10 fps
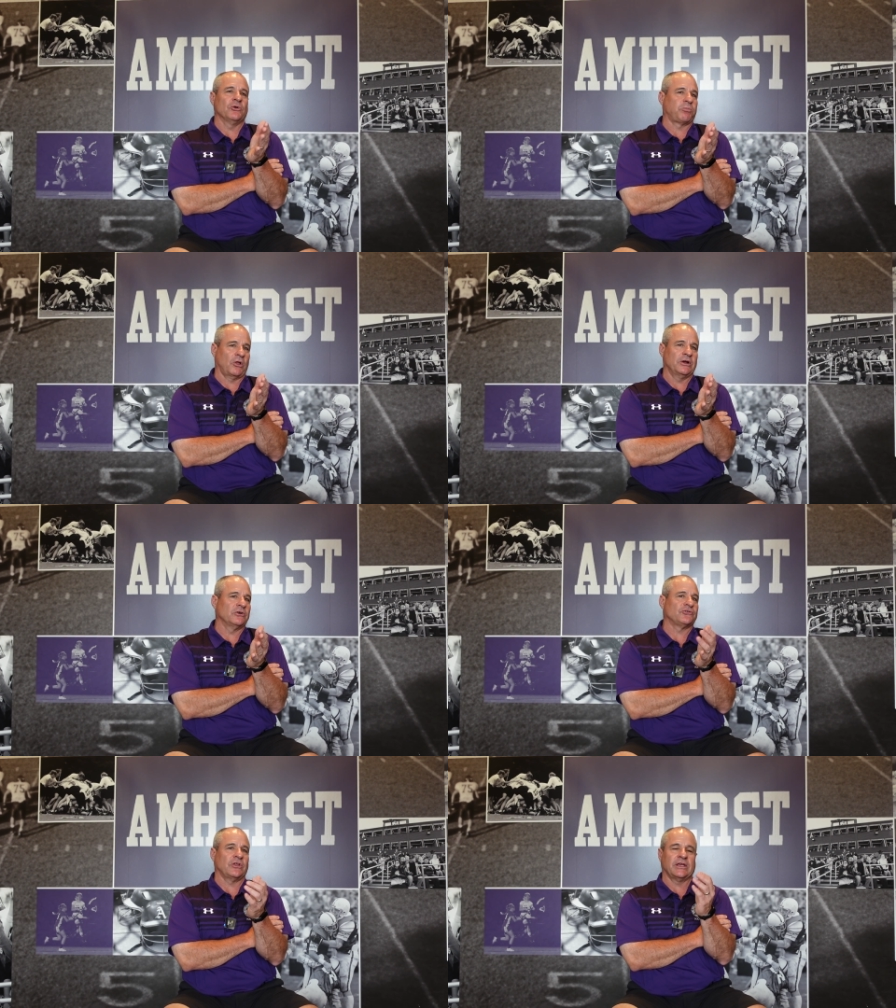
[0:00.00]
your
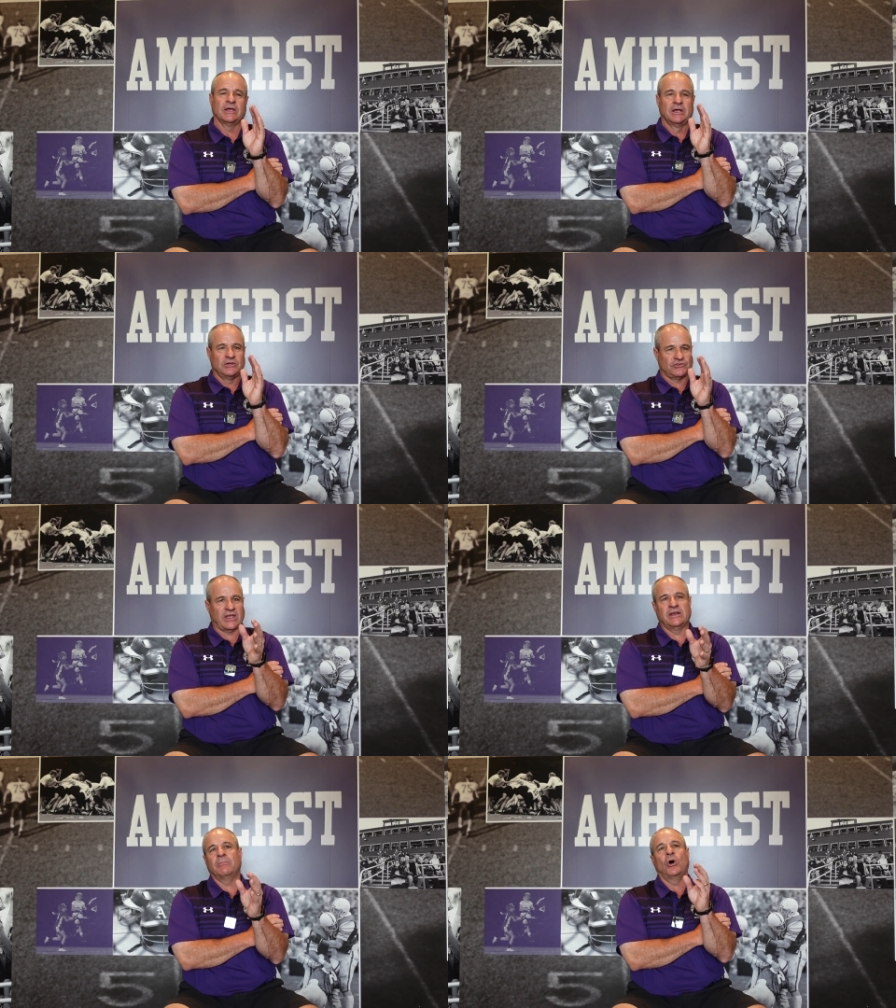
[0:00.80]
players, like
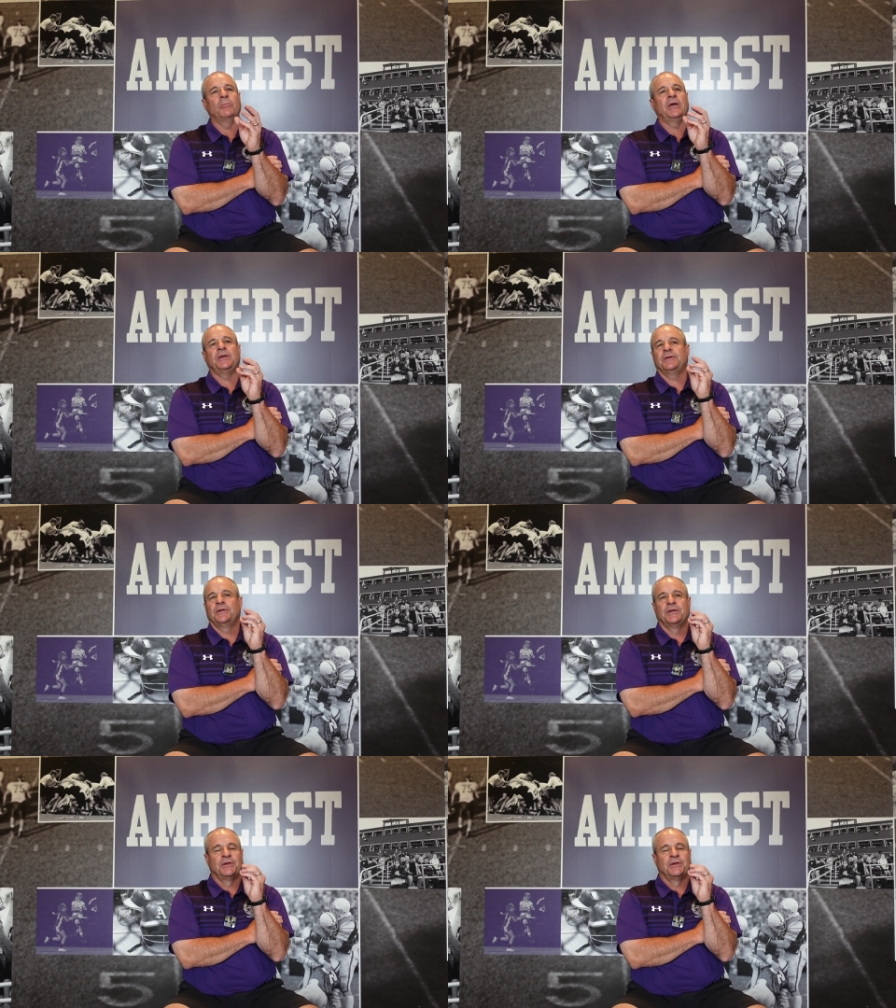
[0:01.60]
stay in the moment,